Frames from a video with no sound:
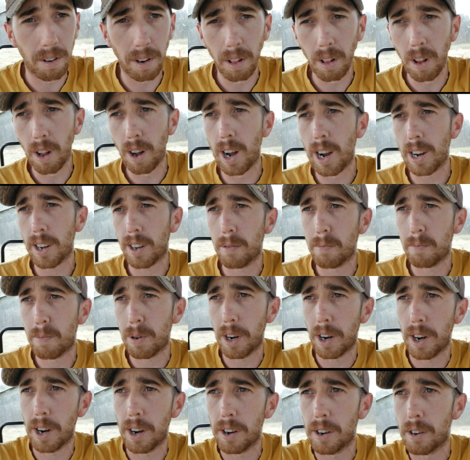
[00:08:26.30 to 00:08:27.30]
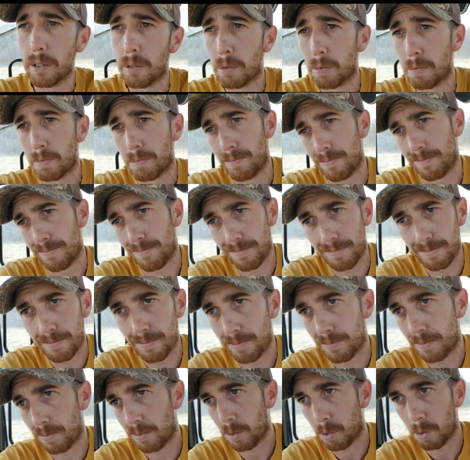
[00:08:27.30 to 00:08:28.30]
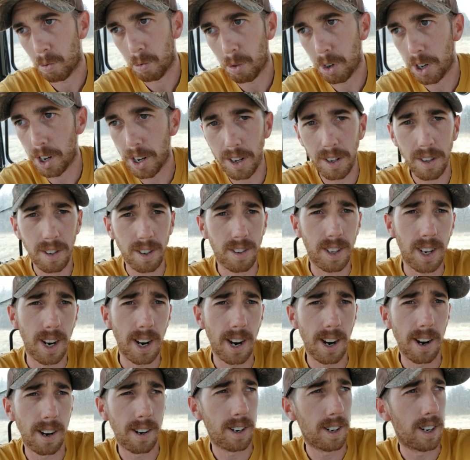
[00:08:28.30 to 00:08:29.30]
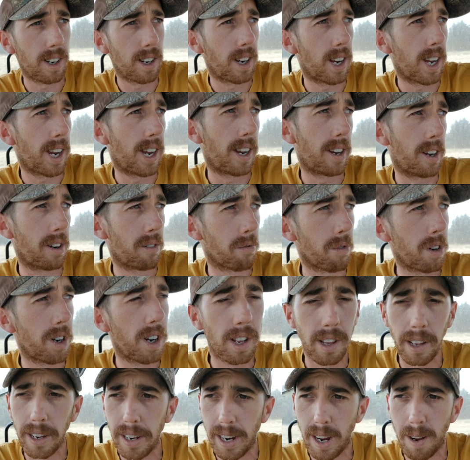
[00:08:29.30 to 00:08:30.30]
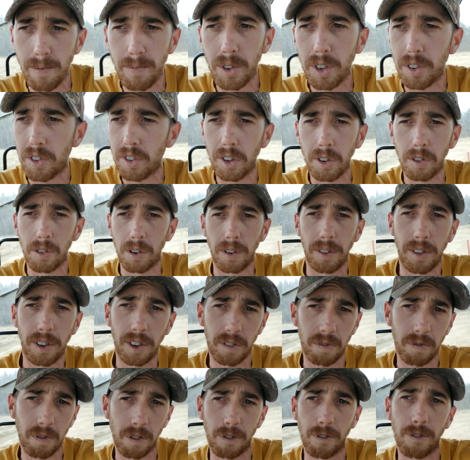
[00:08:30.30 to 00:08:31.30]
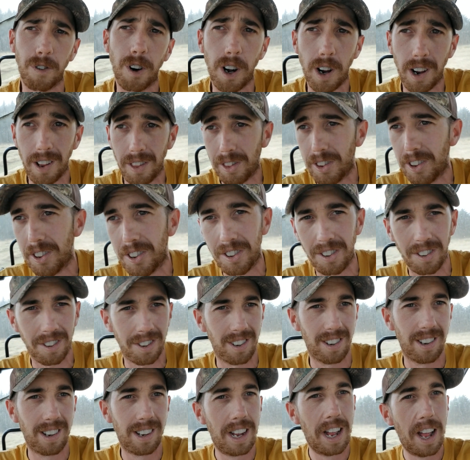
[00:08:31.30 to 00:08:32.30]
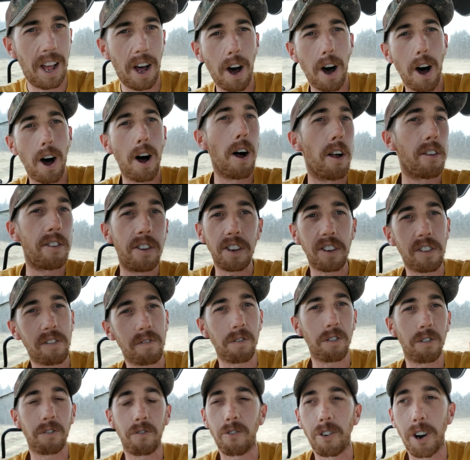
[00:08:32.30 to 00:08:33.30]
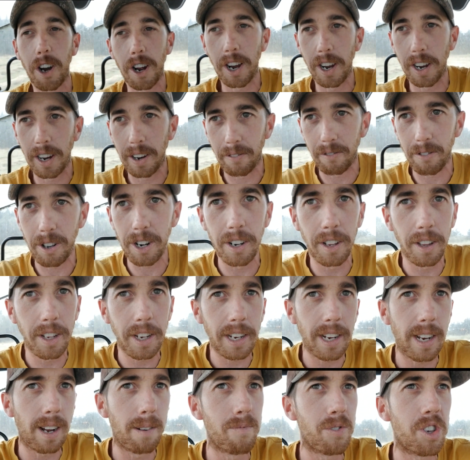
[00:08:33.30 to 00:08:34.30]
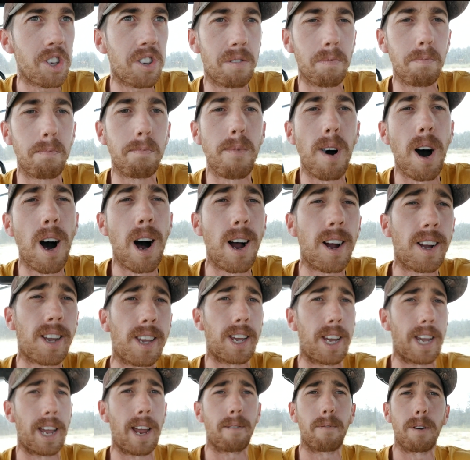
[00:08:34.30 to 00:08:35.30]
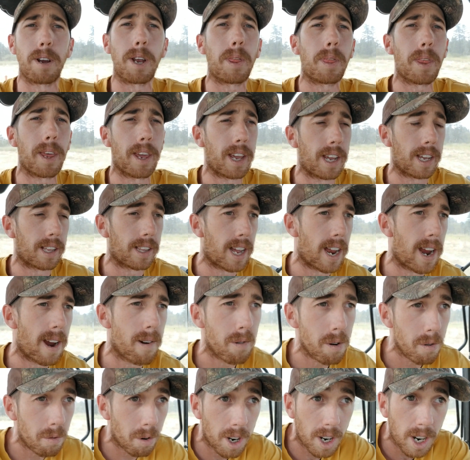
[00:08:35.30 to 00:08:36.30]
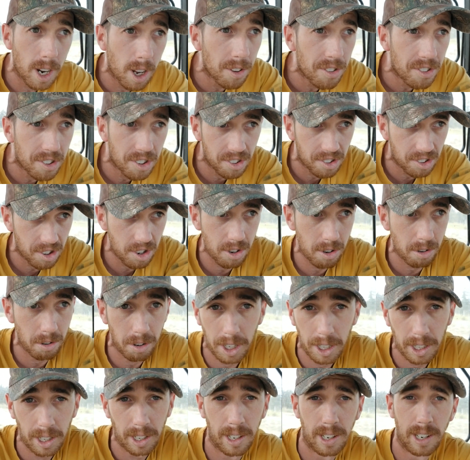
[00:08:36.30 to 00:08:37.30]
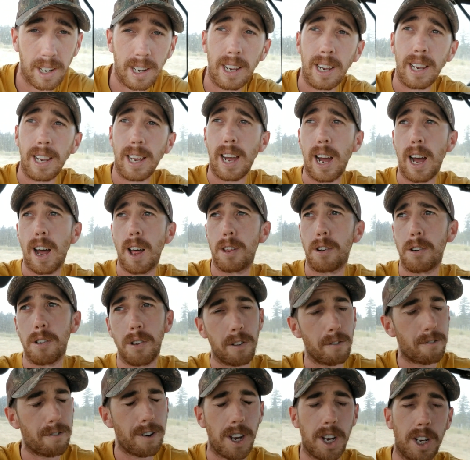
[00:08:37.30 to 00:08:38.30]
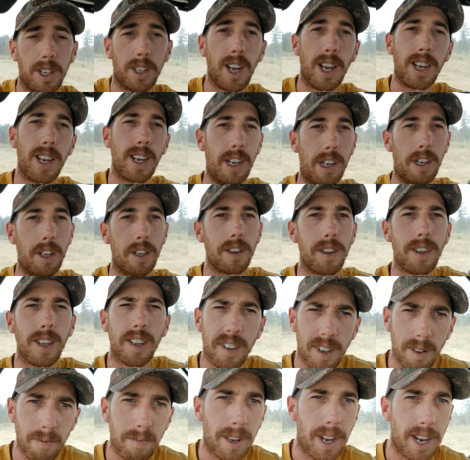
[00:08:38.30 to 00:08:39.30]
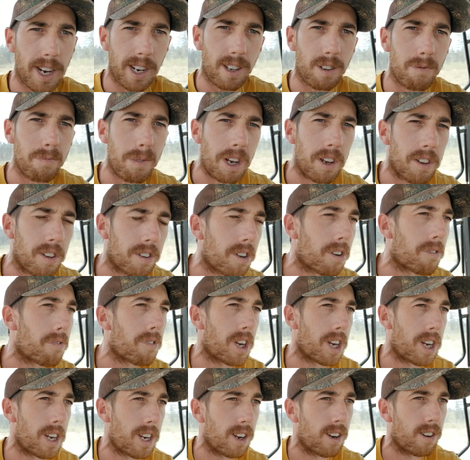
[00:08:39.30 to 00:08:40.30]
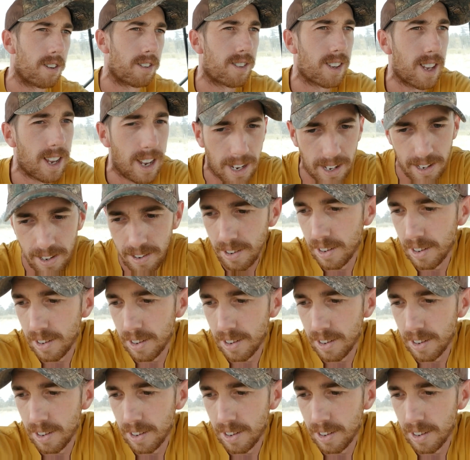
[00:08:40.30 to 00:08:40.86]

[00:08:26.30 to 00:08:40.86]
a lot compared to where it started, and really, I'm just doing this for fun. This is all just for fun. I'm just mocking everything that everyone else is doing. Other than the fact I get this nice music videos that